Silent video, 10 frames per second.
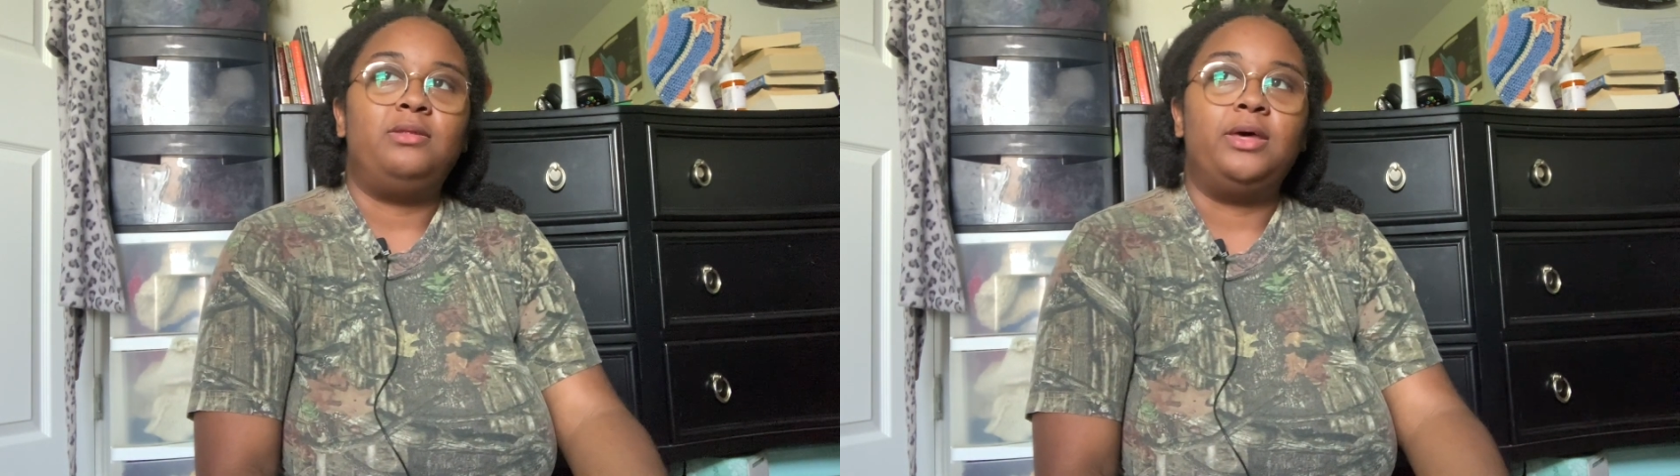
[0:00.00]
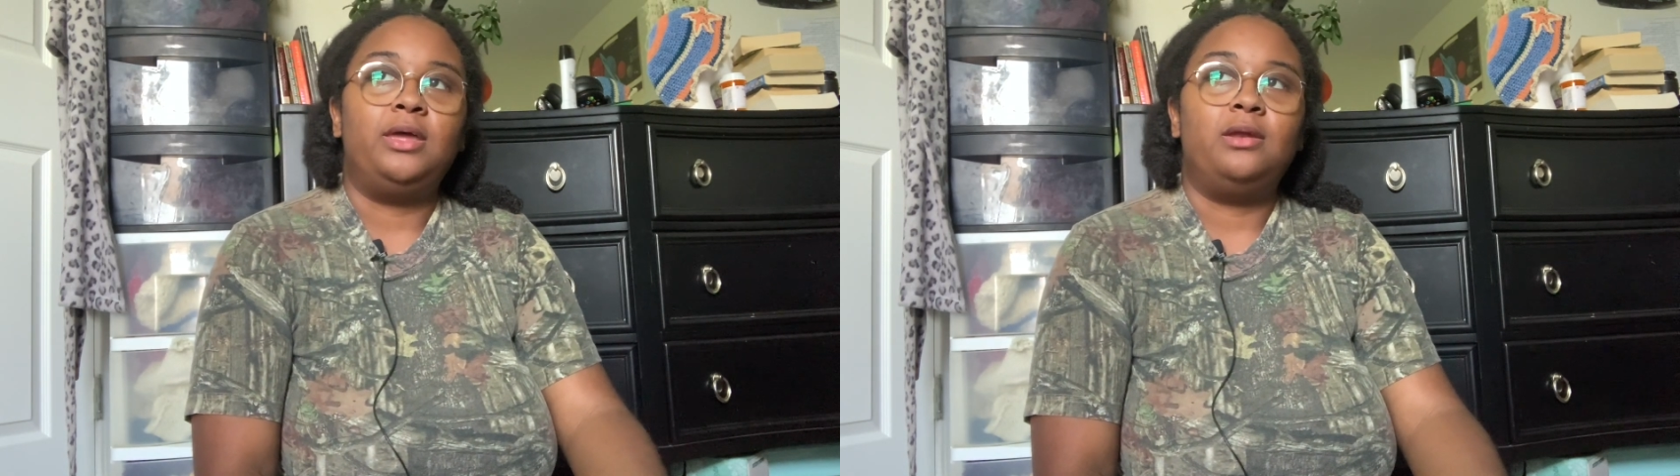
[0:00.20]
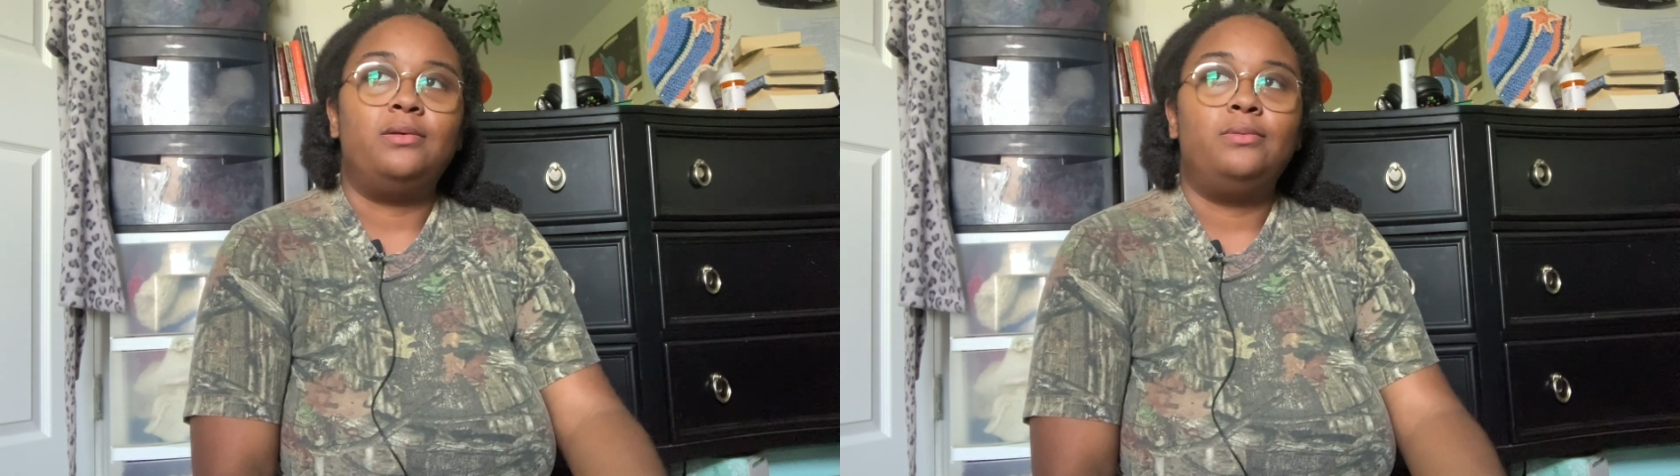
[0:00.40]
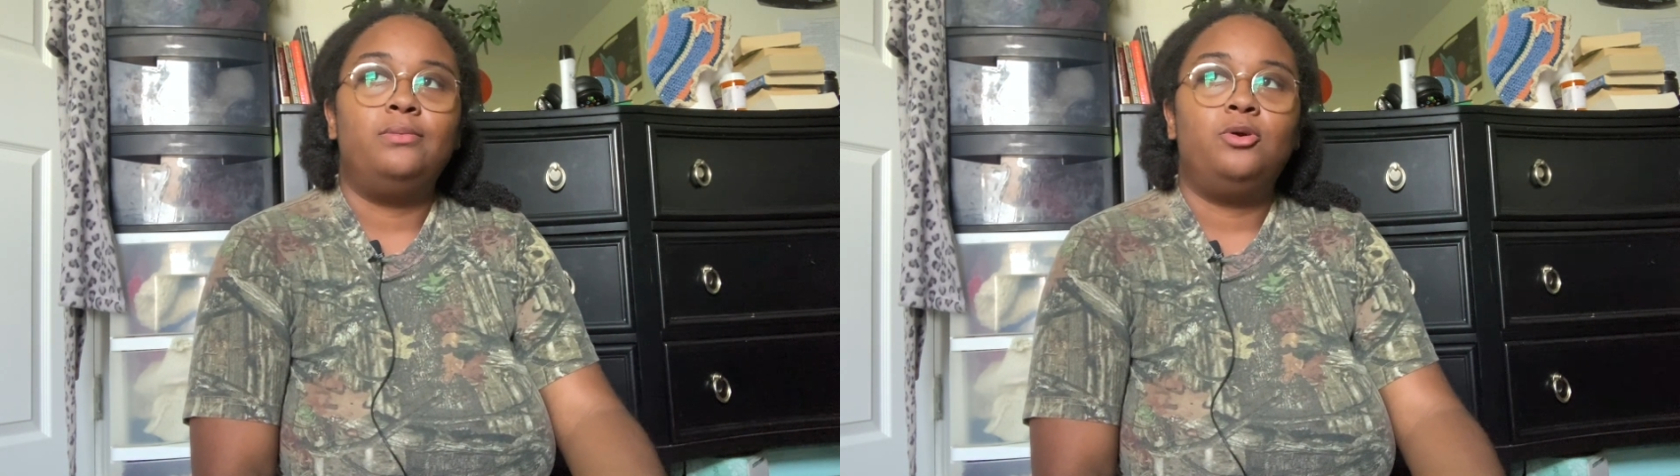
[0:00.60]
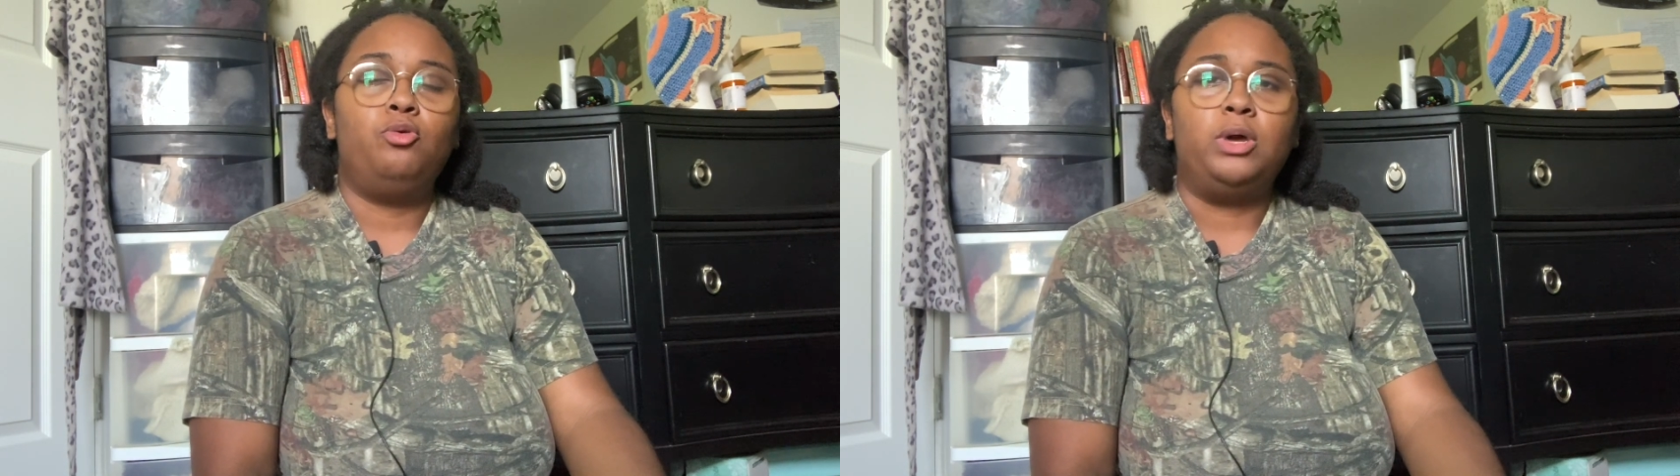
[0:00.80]
done
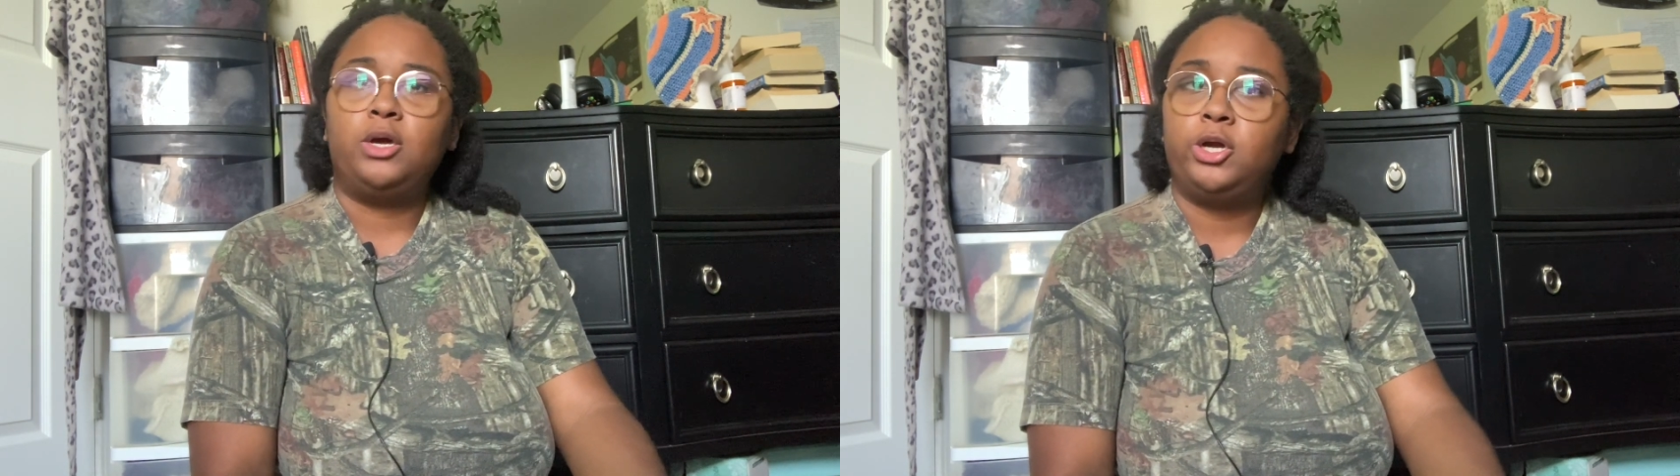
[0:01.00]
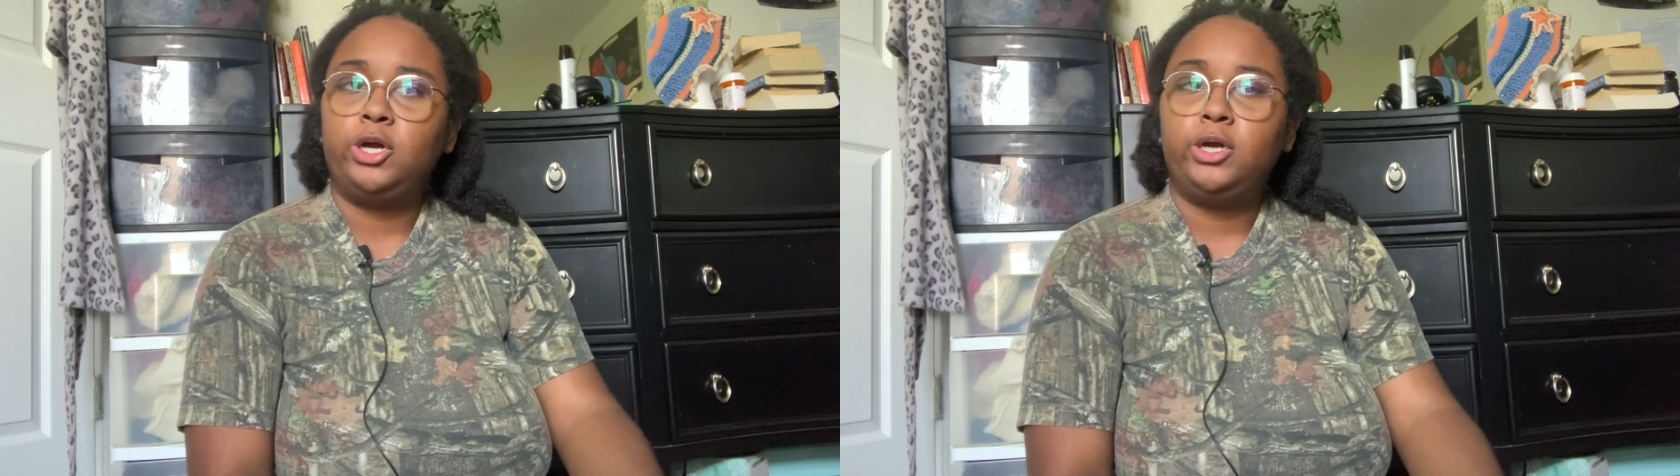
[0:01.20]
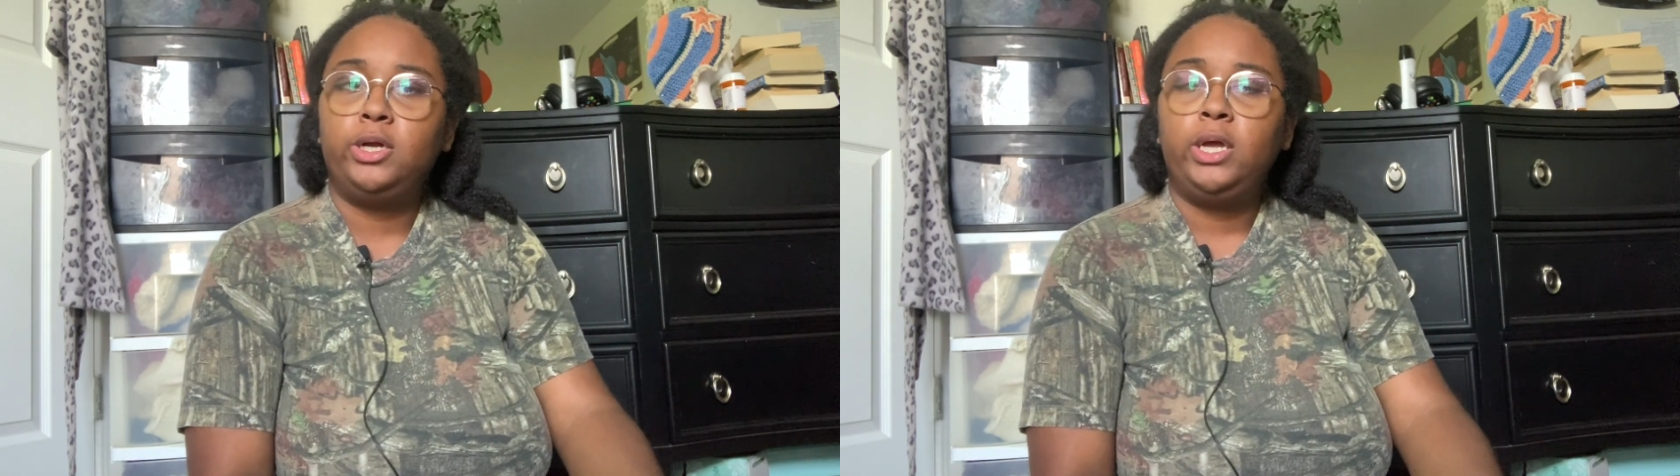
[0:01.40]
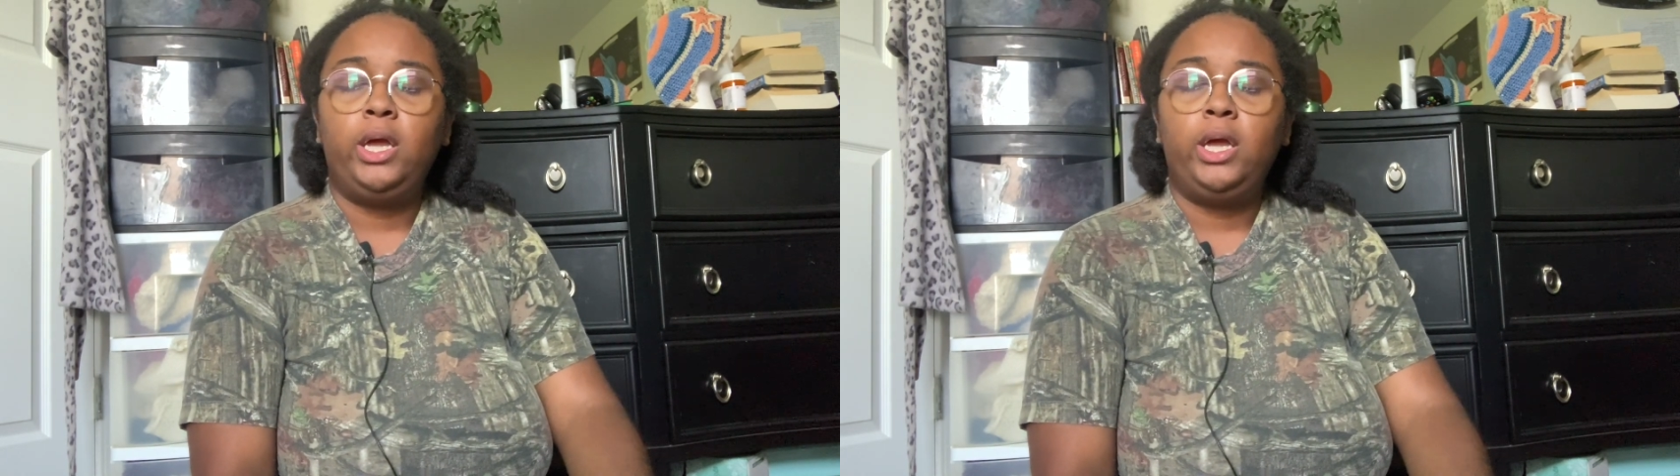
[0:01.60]
quicker,